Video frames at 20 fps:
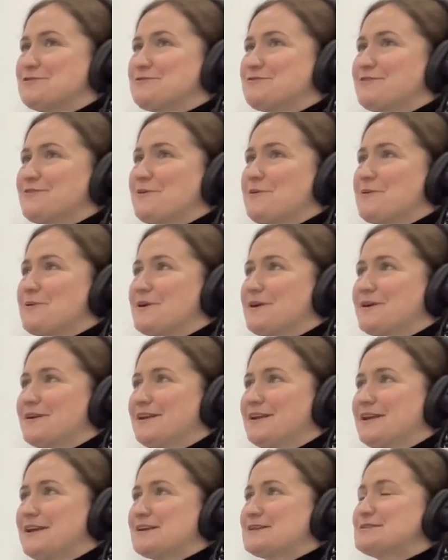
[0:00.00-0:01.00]
for
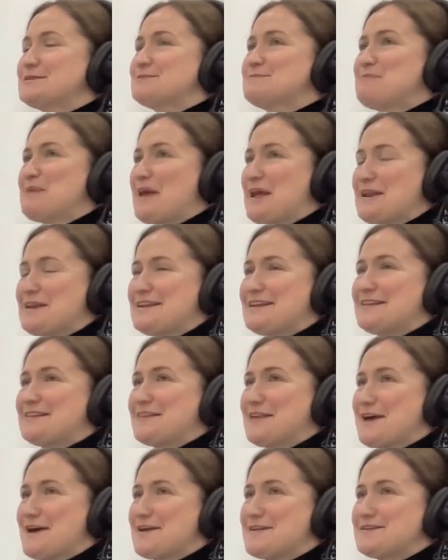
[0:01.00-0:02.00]
expanding
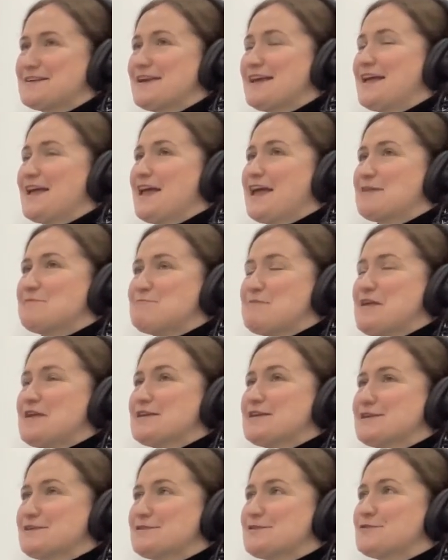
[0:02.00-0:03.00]
that and
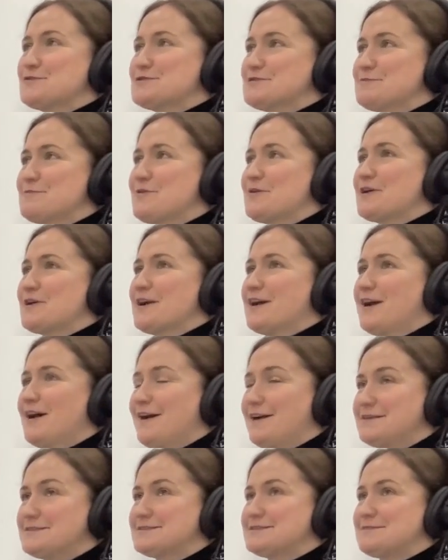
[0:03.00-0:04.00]
making those more
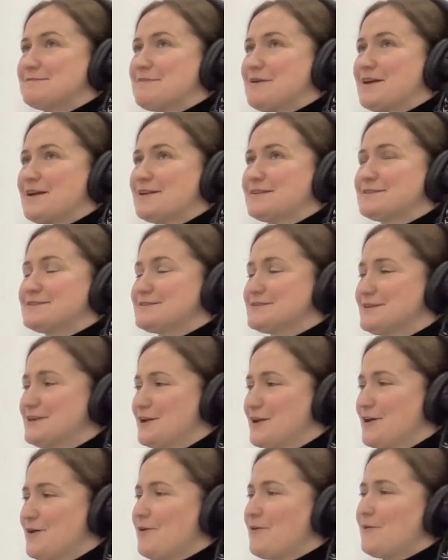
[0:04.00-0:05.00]
customized
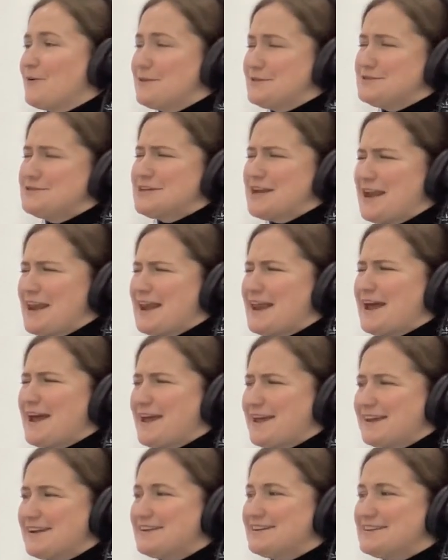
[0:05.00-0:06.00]
with Gen AI
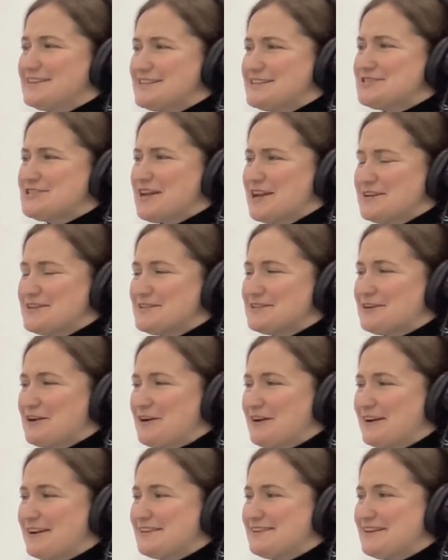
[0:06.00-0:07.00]
and an agentic
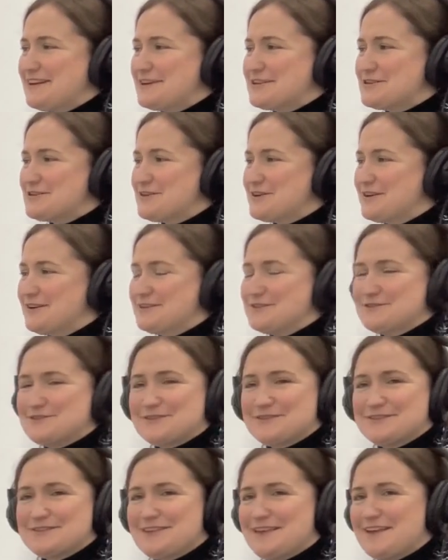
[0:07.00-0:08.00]
architecture, it's
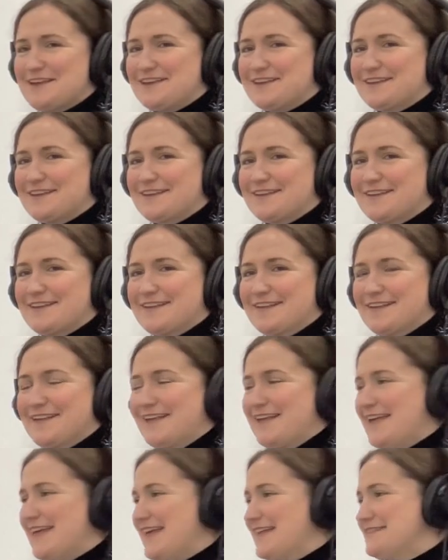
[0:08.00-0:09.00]
just
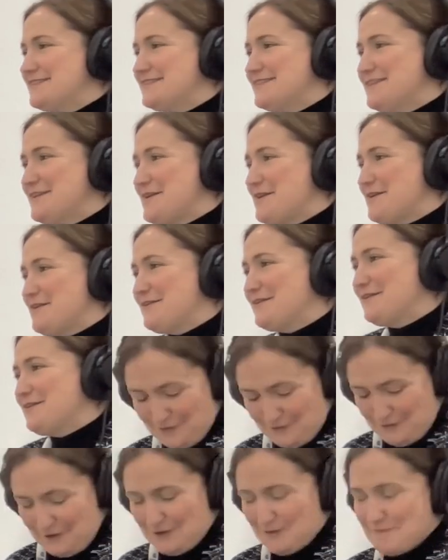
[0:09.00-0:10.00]
it's,
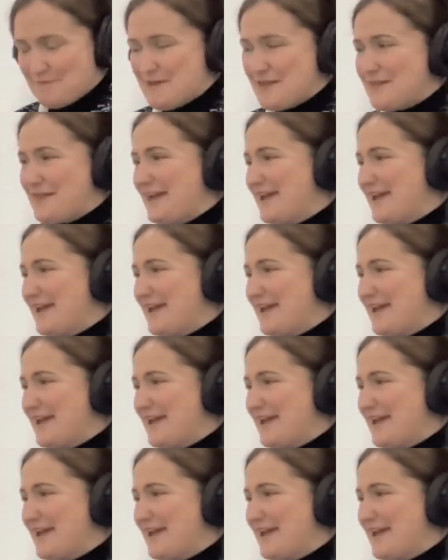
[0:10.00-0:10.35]
look at me,